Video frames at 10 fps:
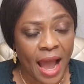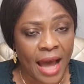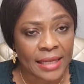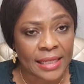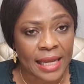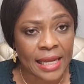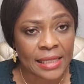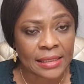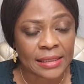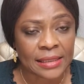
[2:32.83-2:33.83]
and
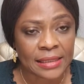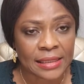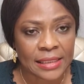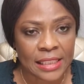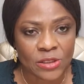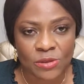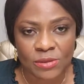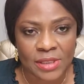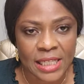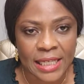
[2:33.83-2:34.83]
then they
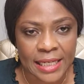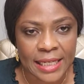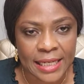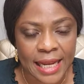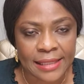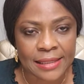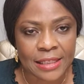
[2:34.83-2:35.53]
let